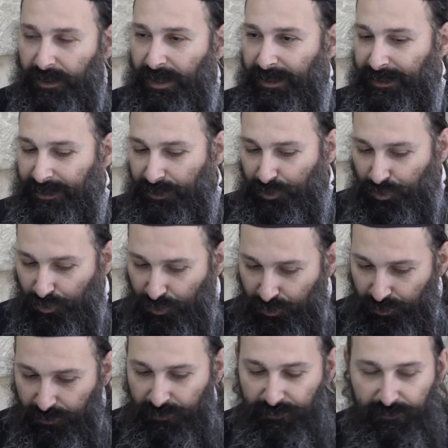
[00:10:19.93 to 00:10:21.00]
I need
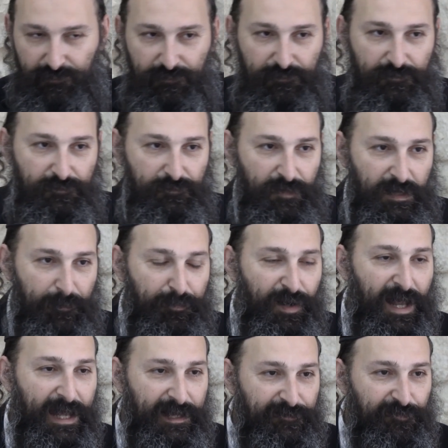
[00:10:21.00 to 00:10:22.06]
to
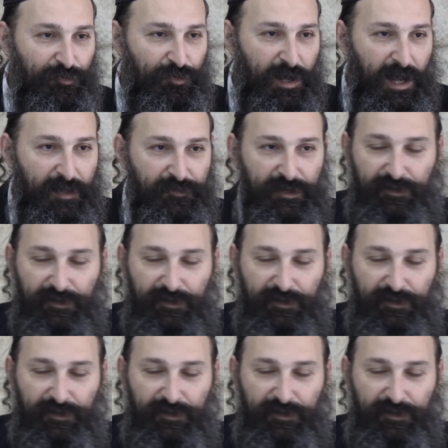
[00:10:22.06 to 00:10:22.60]
apply gevurah.